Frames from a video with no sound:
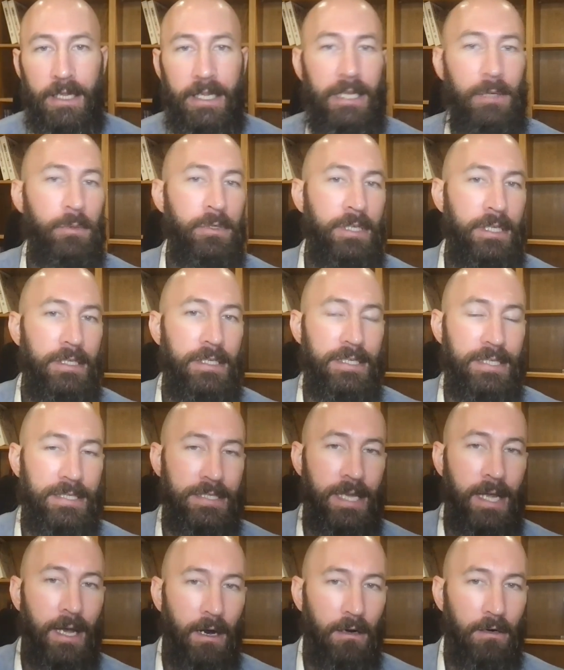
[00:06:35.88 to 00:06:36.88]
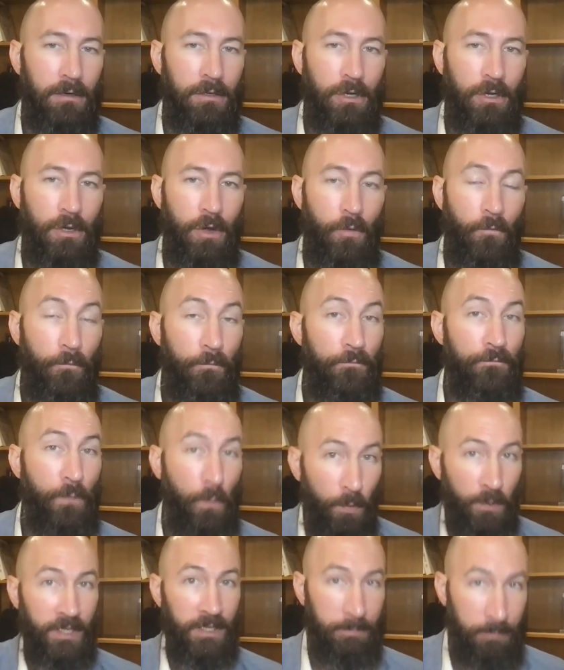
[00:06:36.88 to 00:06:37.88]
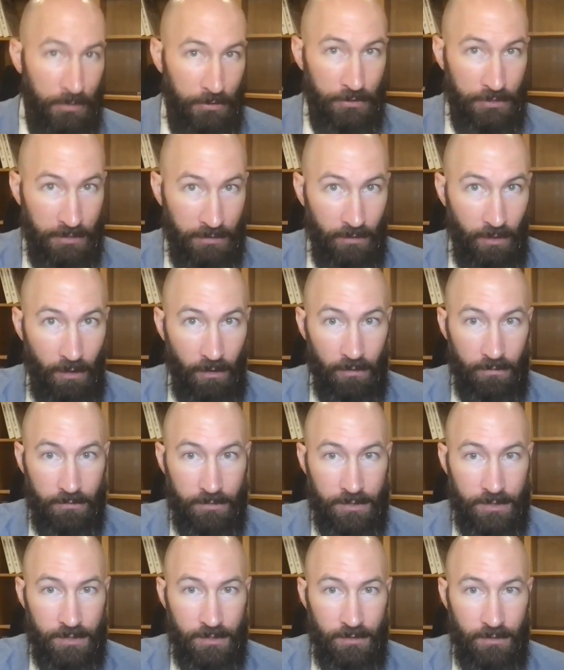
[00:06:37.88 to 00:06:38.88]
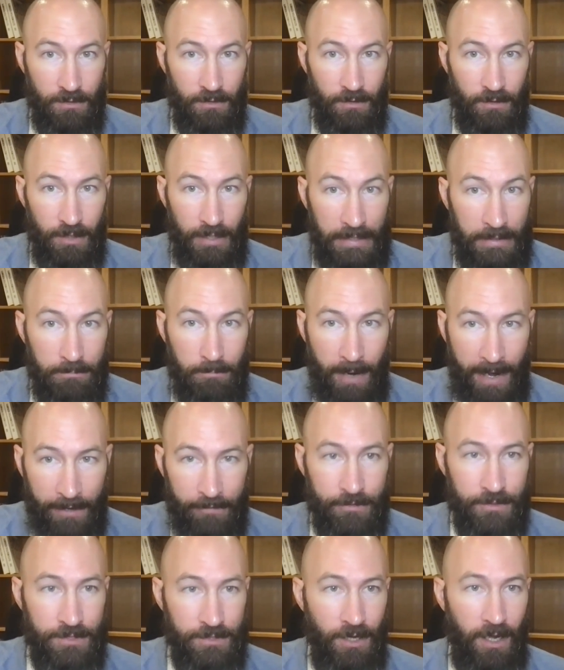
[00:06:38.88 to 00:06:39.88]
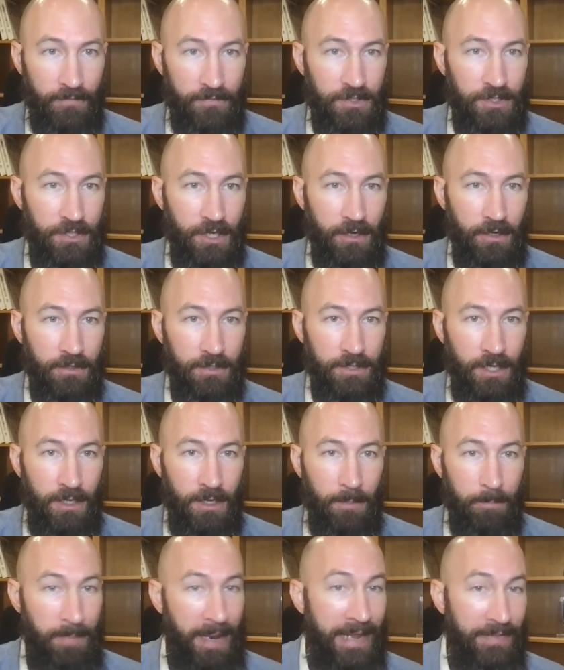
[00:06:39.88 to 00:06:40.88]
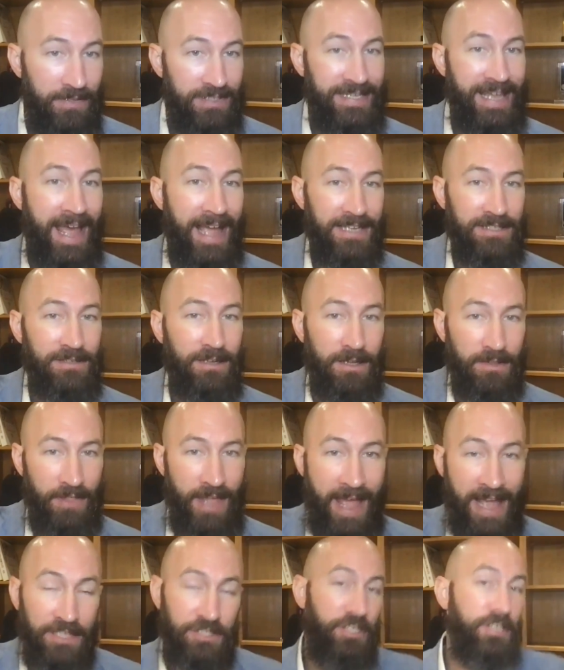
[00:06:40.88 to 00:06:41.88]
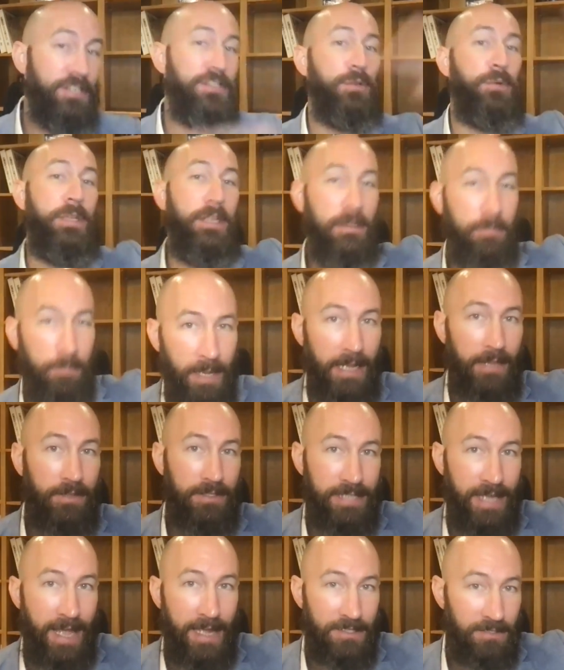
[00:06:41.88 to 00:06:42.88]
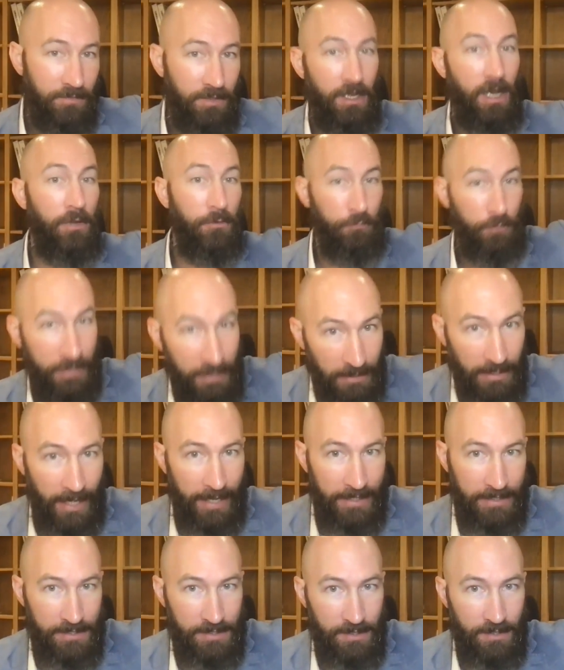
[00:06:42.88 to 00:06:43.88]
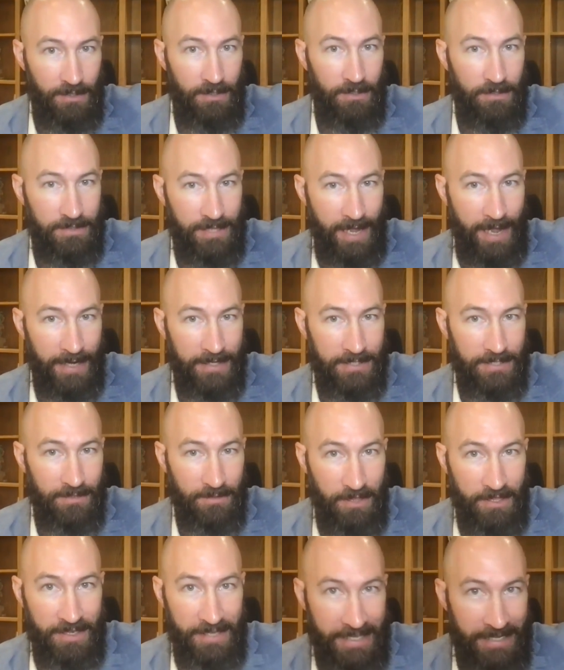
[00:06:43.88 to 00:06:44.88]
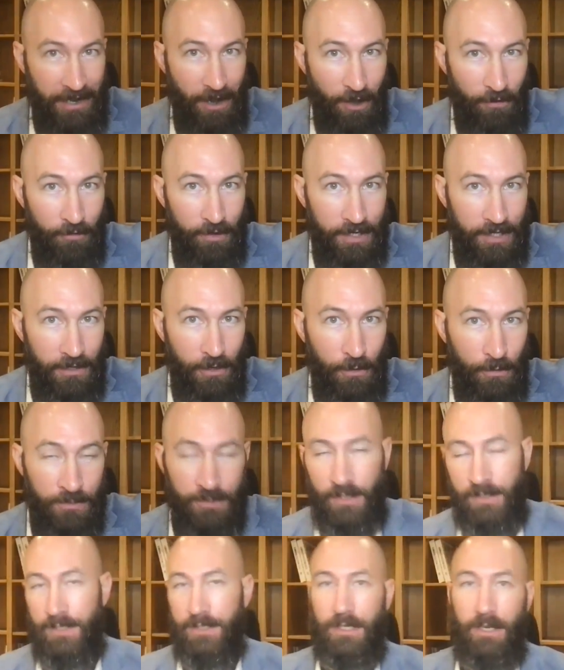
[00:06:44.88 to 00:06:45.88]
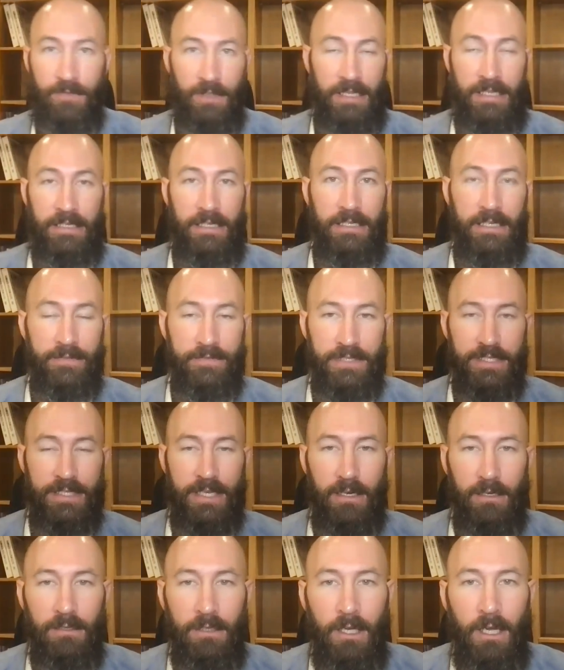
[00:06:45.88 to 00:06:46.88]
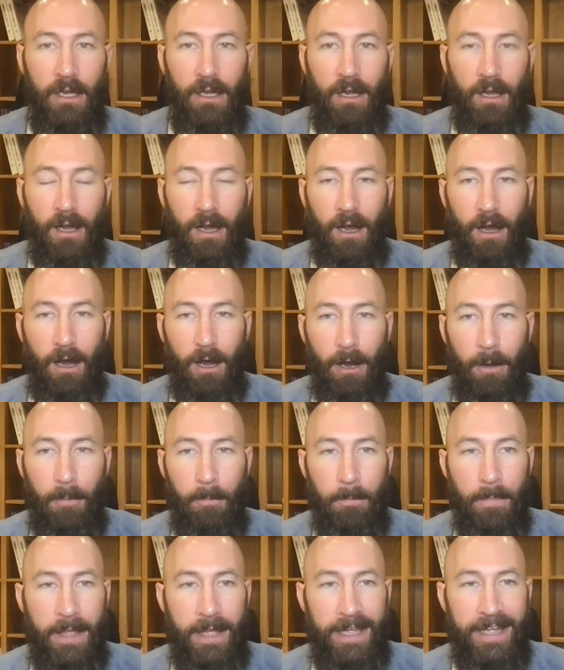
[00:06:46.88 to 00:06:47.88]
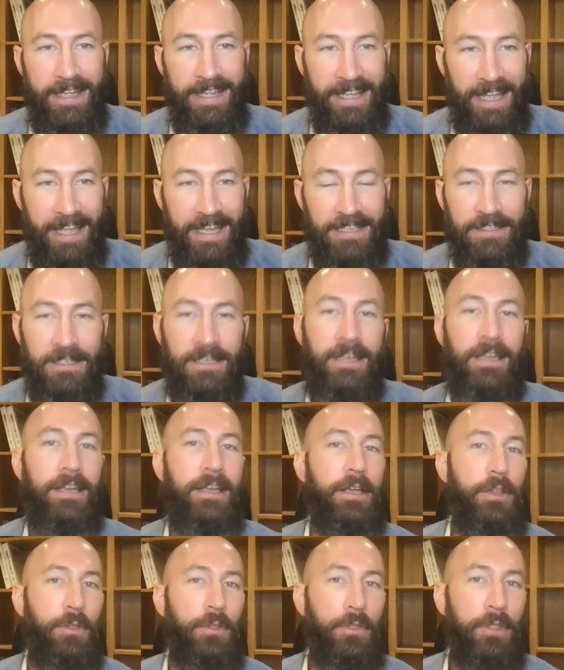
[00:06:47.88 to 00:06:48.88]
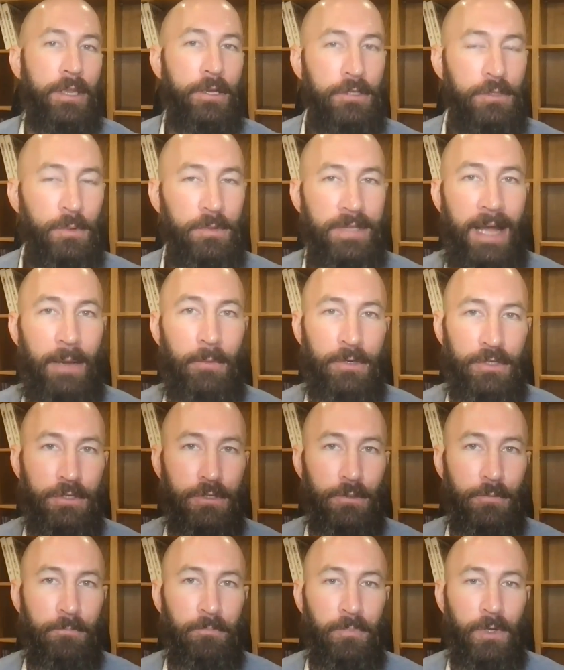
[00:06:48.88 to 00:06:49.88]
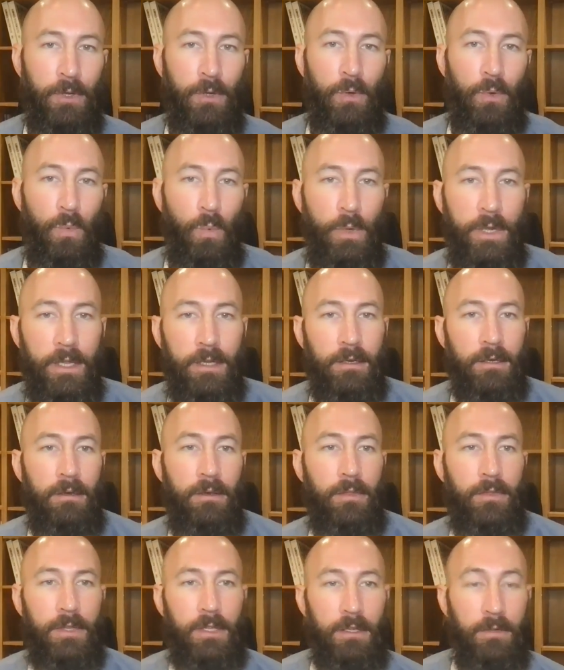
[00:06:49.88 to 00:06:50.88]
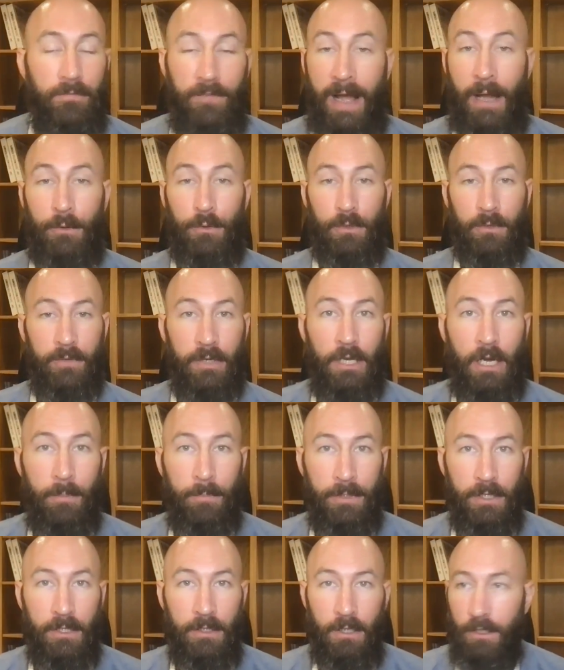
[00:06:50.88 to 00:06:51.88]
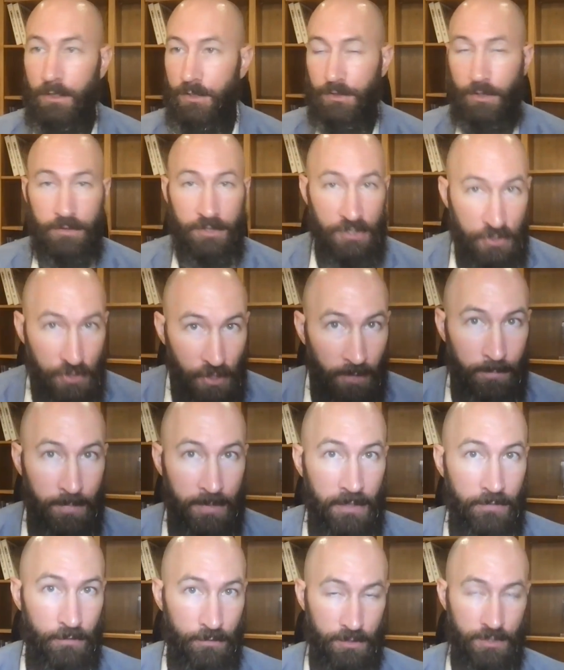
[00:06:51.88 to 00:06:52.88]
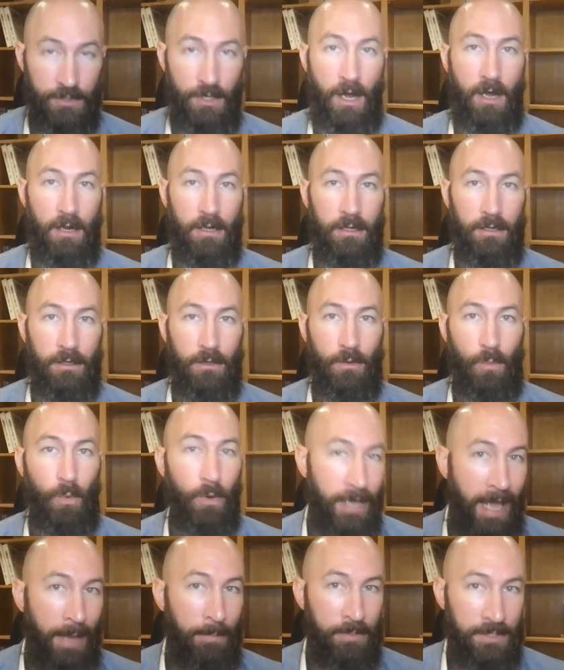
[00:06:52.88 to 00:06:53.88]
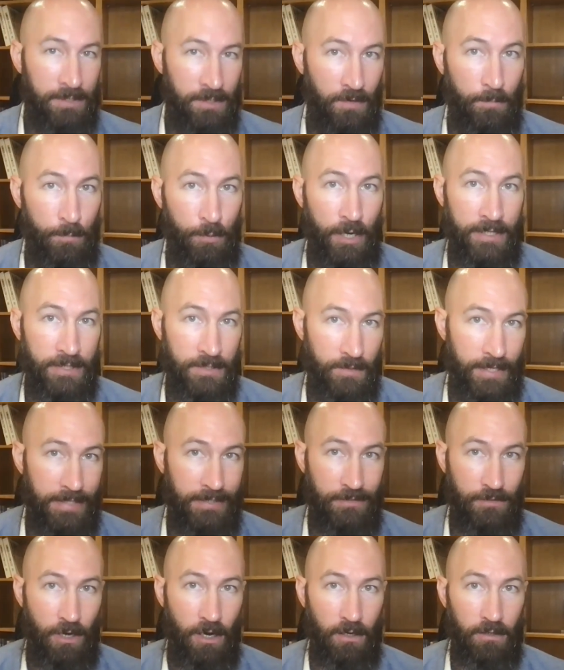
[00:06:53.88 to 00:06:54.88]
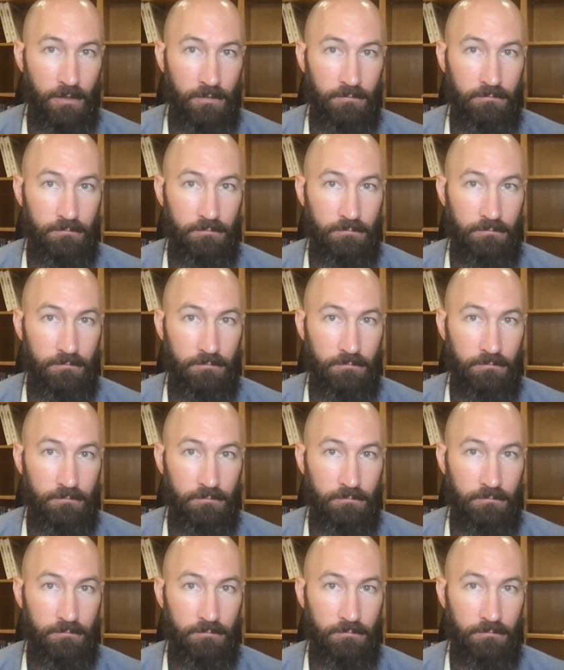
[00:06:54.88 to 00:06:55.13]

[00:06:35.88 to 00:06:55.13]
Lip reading: He would need to sell $40 billion in Microsoft shares, pay the tax on that just so he can pay the tax on the unrealized tax that he already owns on stuff that he didn't even sell. And here's what that would do. When the founder of a company starts dumping their stock, what happens to the price of that stock?